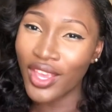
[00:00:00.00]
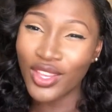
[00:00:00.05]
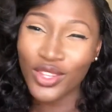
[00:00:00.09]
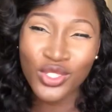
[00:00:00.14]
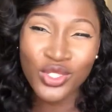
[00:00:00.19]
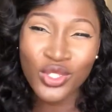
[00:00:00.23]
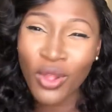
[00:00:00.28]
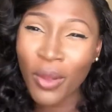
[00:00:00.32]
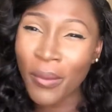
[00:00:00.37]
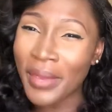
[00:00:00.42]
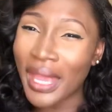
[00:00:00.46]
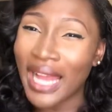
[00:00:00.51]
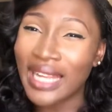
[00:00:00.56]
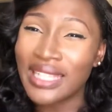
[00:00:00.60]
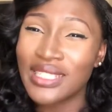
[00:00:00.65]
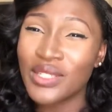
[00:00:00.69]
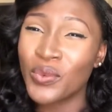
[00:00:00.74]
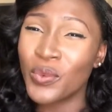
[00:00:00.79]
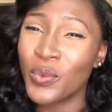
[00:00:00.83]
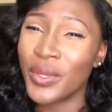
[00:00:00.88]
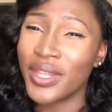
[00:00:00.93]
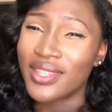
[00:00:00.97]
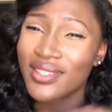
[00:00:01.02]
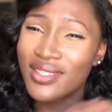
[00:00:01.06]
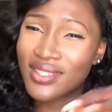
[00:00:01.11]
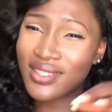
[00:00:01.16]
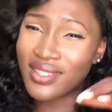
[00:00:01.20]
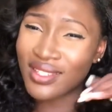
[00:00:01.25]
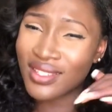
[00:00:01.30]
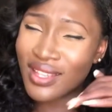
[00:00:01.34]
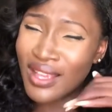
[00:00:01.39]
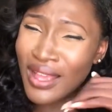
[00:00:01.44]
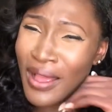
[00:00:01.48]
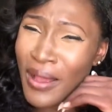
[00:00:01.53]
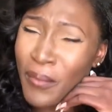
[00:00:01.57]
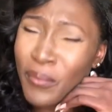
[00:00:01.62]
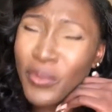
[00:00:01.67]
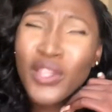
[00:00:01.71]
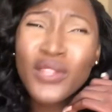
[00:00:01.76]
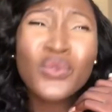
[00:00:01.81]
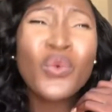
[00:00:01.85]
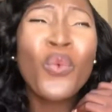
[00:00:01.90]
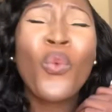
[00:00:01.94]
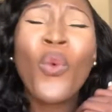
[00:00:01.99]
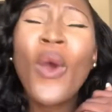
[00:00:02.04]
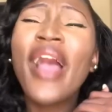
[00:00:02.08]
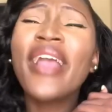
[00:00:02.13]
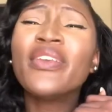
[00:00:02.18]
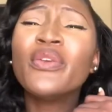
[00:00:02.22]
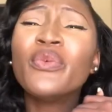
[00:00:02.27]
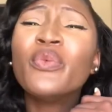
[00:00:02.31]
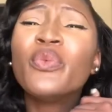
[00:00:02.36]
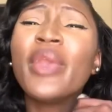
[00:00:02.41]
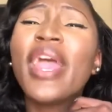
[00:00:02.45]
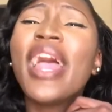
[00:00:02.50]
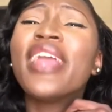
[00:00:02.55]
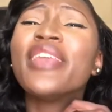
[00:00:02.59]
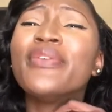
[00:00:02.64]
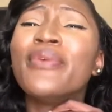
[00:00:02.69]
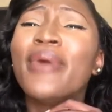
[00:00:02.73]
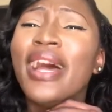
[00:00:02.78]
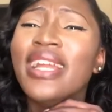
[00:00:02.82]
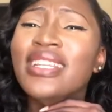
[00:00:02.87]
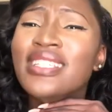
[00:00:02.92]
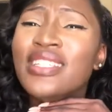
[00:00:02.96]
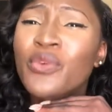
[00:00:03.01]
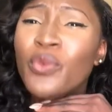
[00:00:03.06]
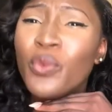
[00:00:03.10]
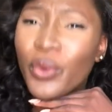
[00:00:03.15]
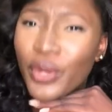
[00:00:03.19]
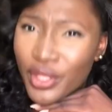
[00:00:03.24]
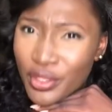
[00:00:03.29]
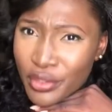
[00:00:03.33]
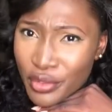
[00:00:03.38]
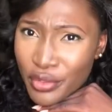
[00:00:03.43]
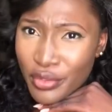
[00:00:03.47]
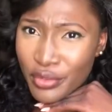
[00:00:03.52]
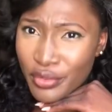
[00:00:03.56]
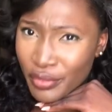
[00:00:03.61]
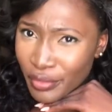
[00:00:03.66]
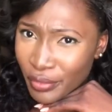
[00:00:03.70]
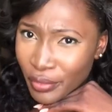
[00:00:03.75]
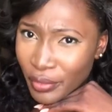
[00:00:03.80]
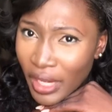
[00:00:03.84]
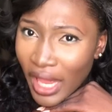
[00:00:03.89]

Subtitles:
You should not be adding weights. Please, where are you adding weight to?